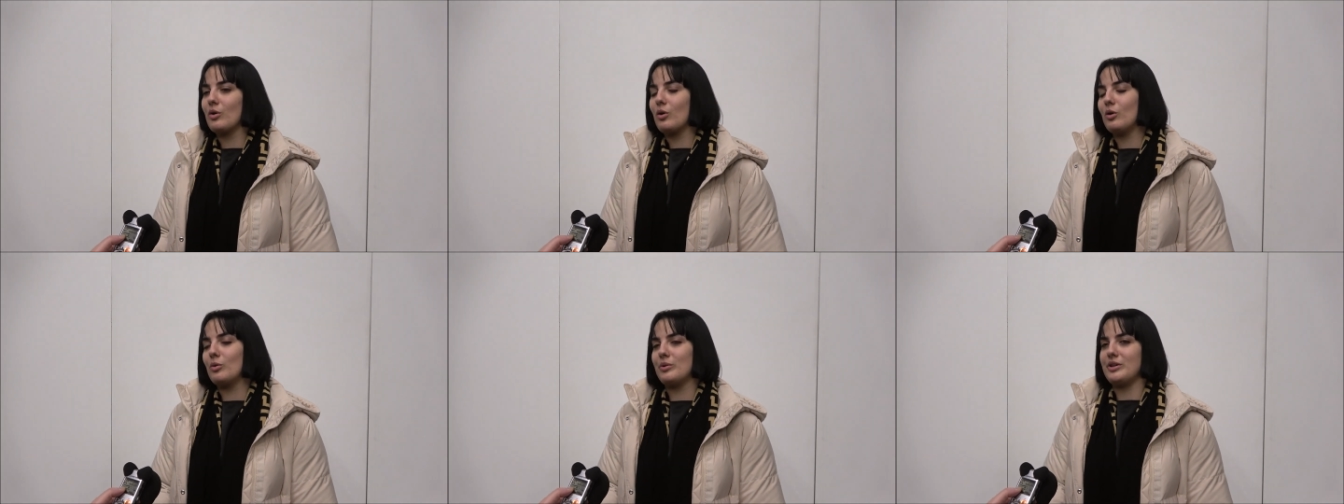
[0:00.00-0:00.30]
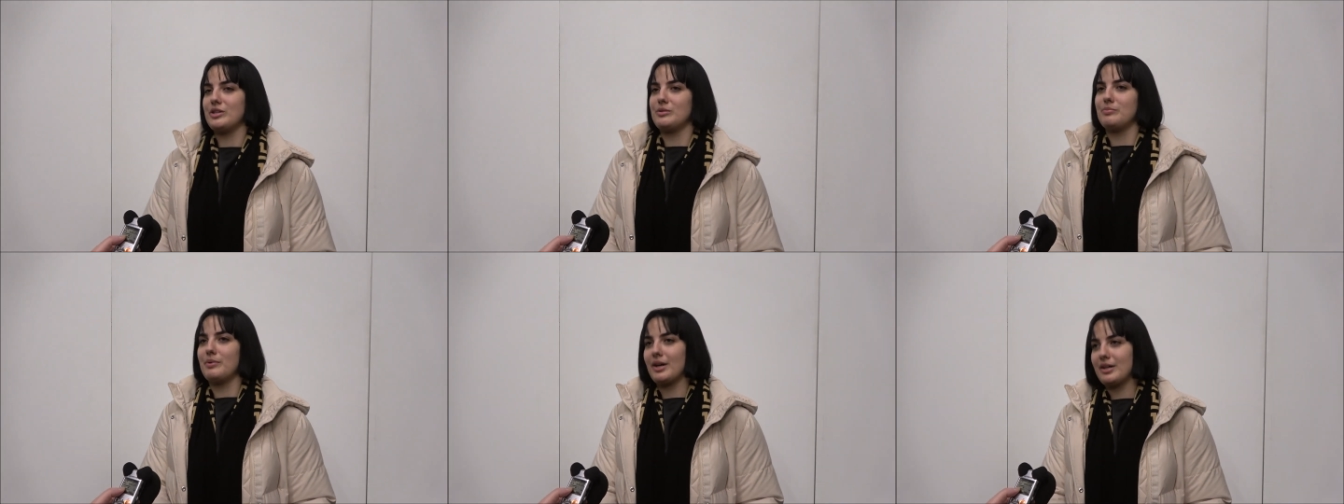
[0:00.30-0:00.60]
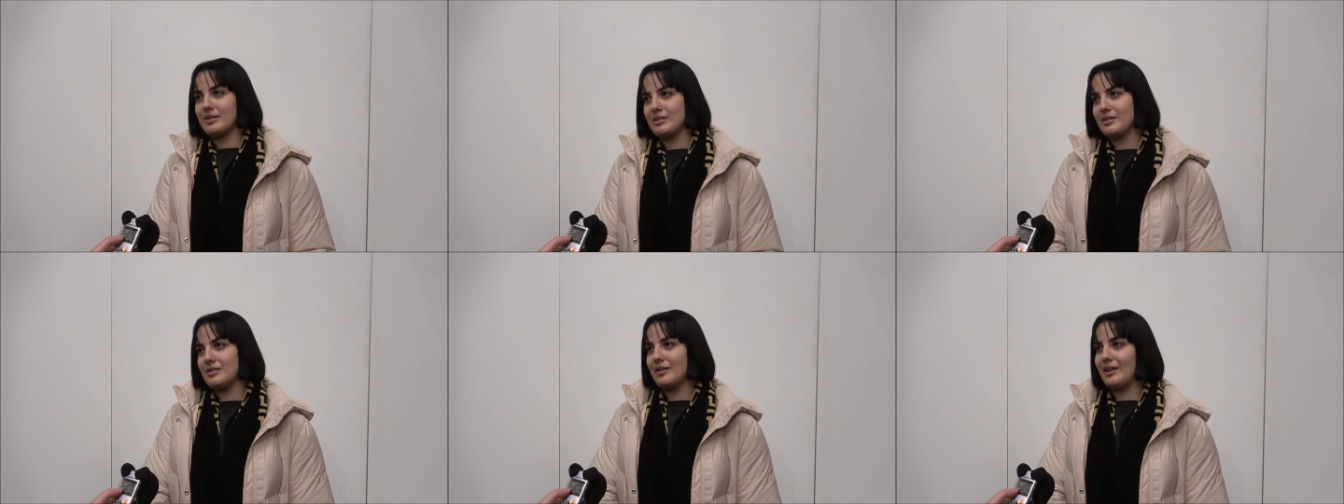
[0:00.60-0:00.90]
always
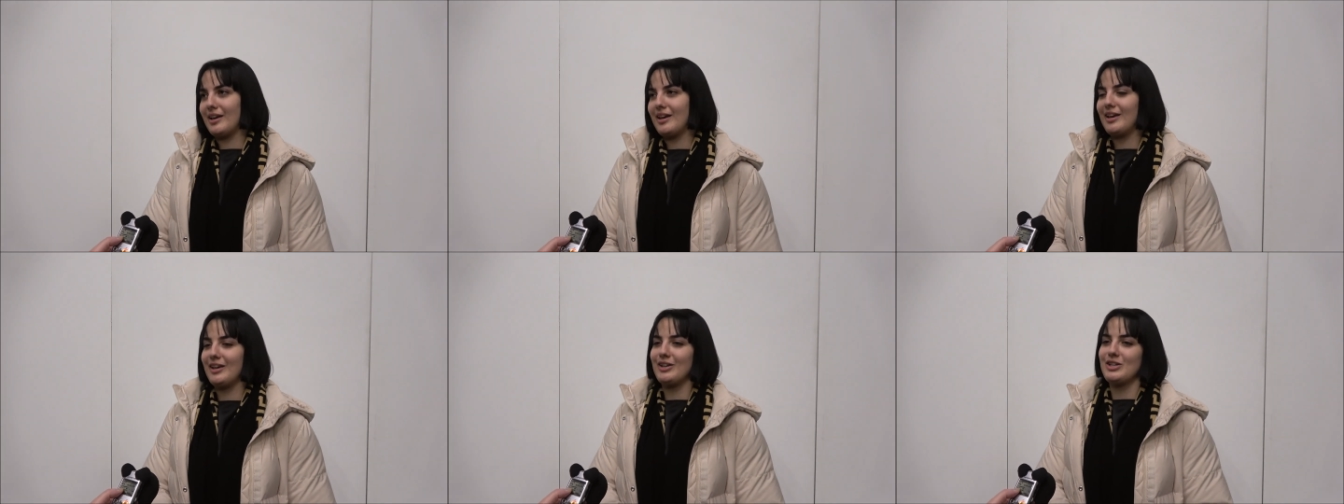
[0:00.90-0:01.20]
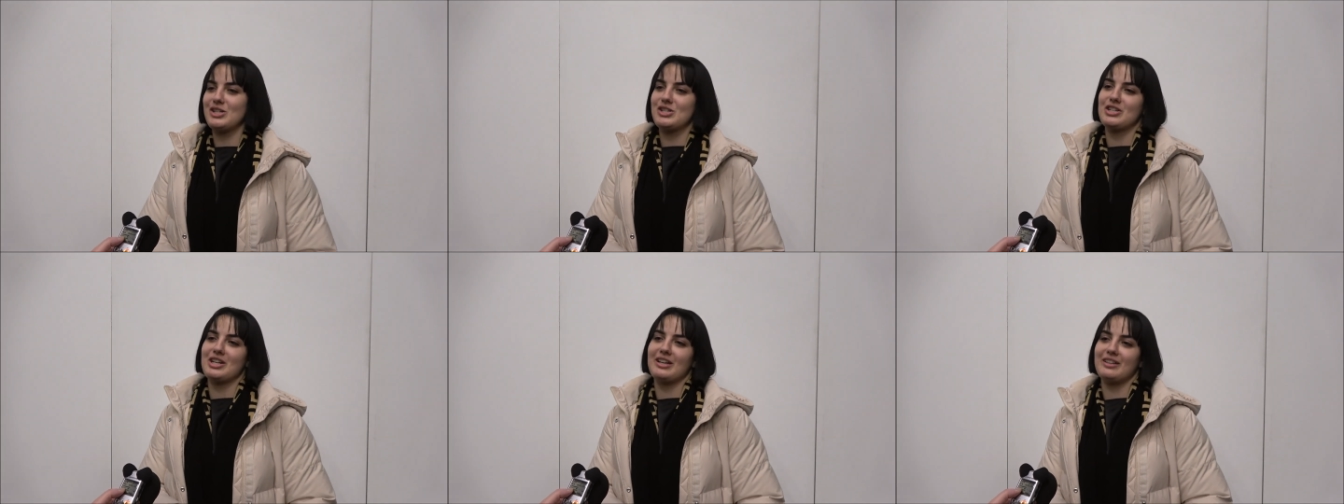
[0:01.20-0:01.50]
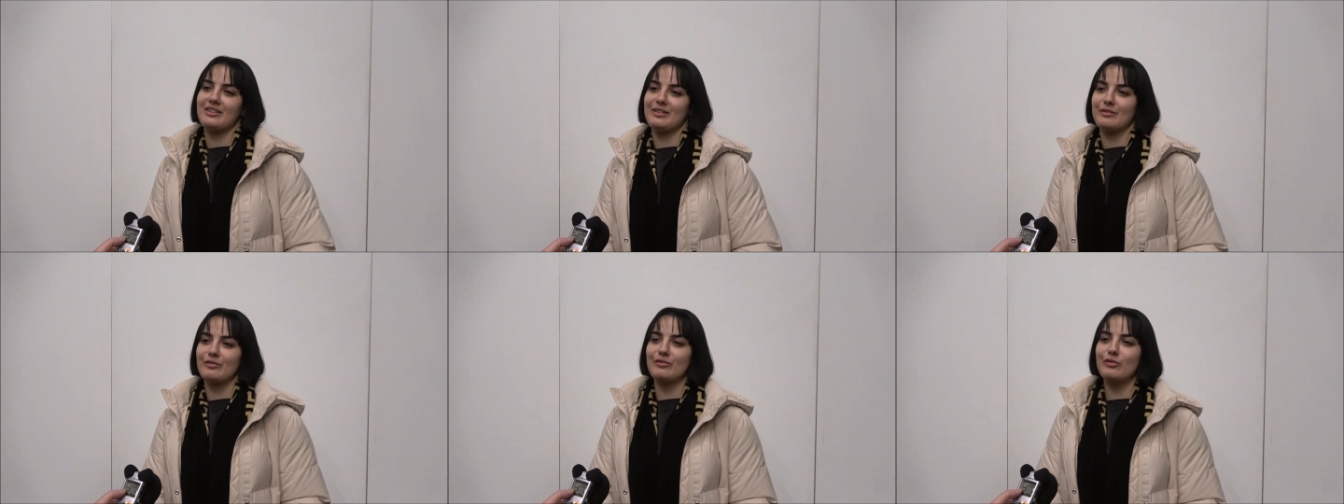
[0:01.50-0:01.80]
backstage
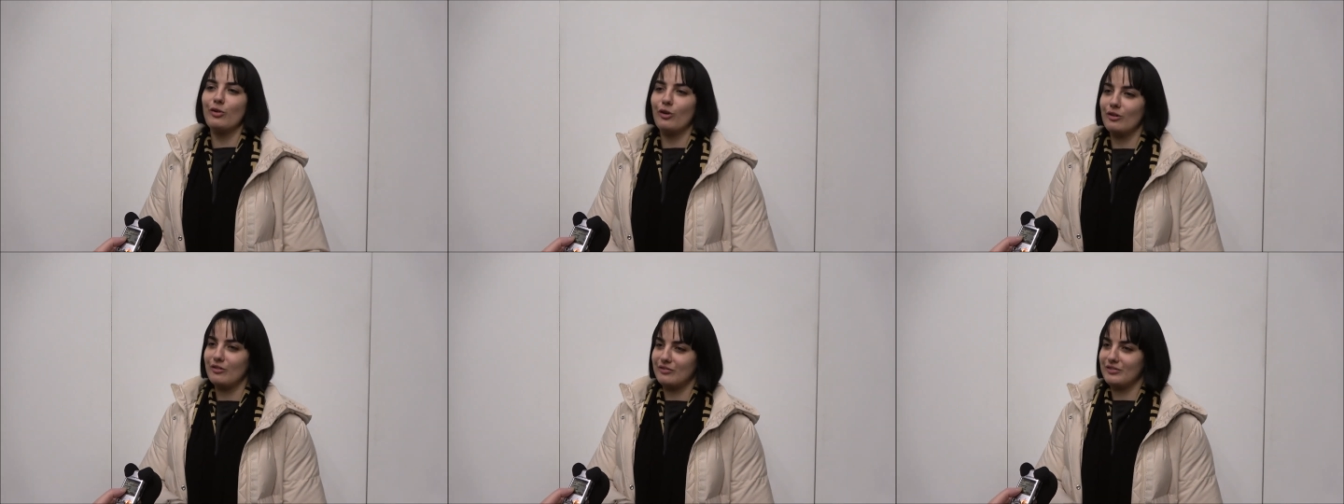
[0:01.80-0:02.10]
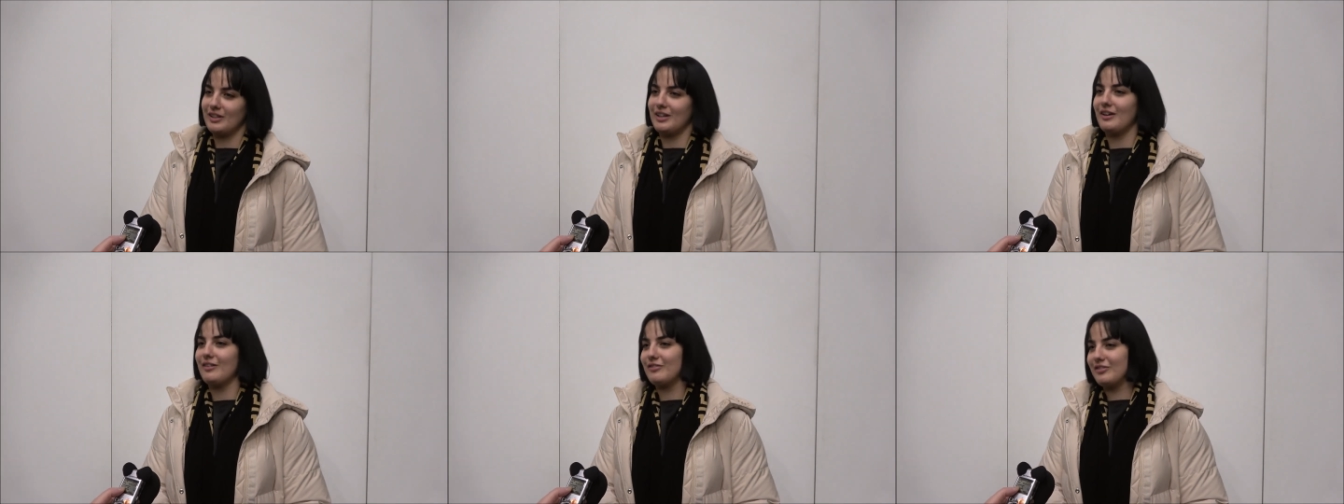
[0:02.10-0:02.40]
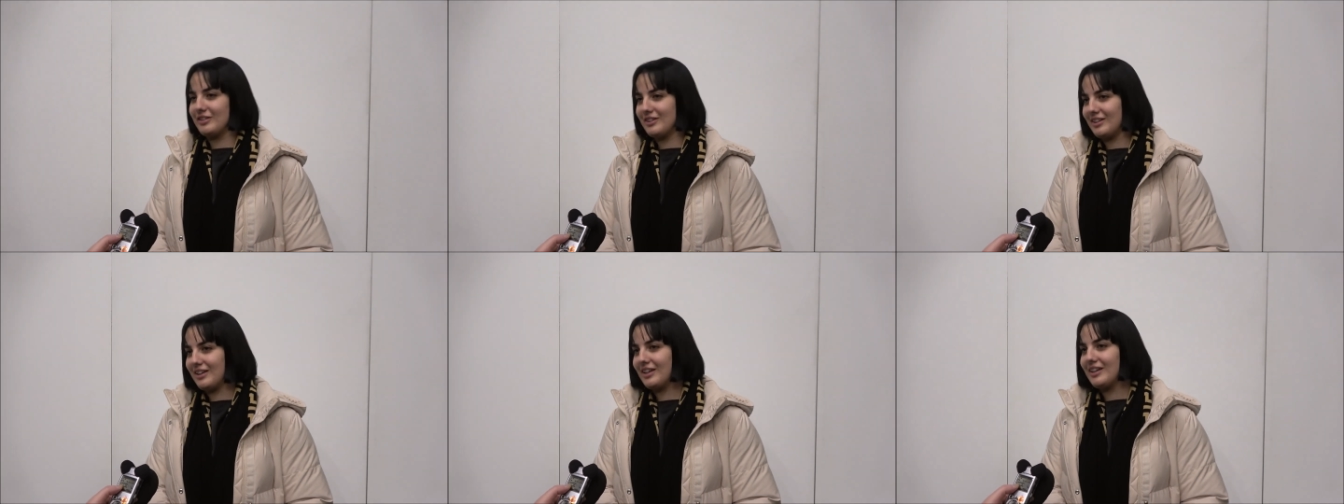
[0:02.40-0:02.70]
and involved in
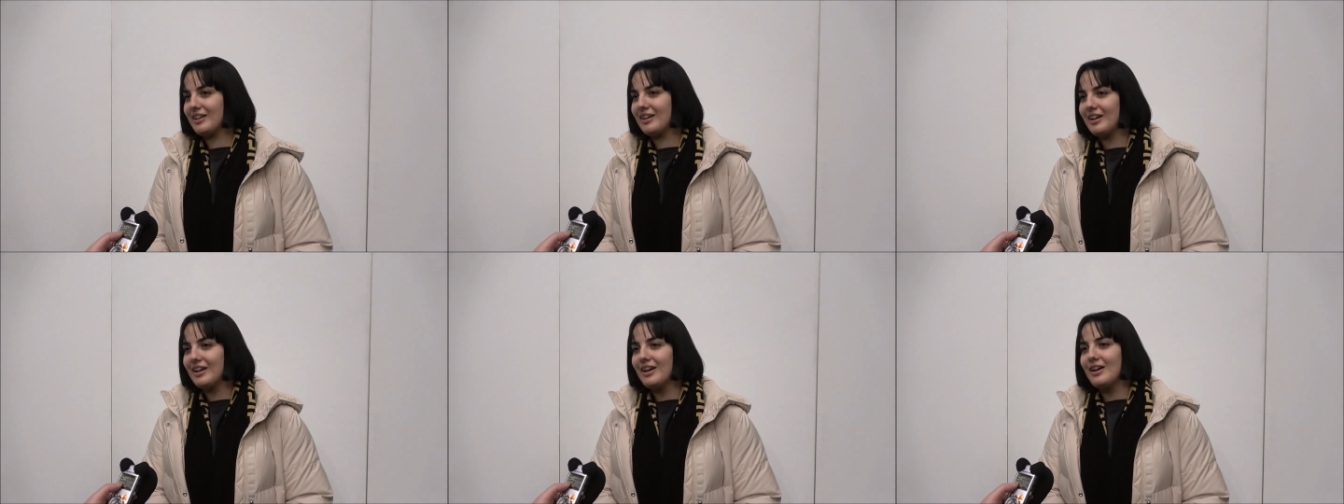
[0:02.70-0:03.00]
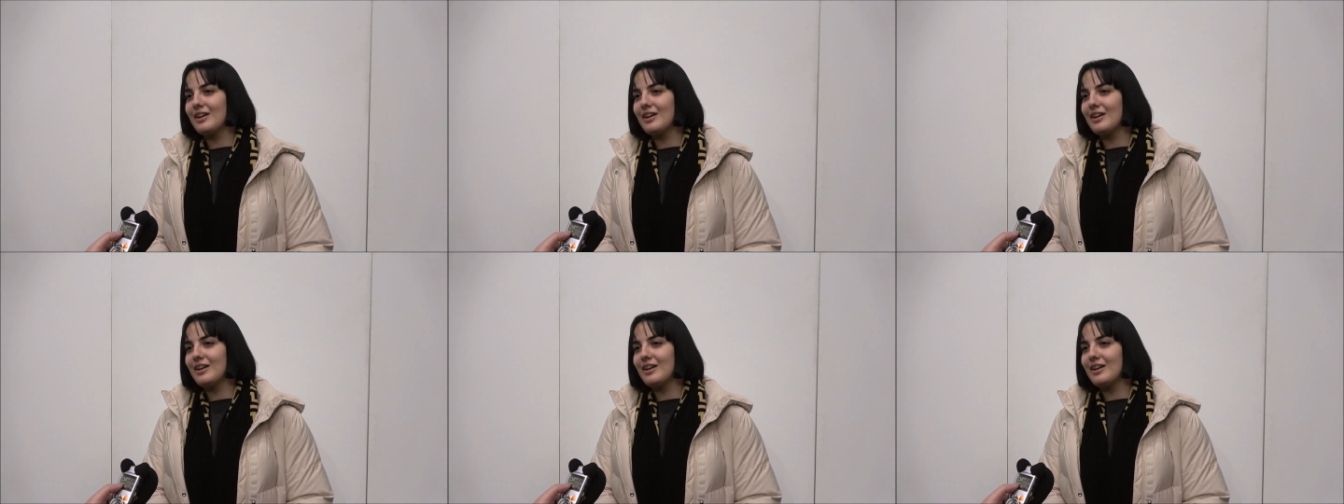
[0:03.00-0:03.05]
everything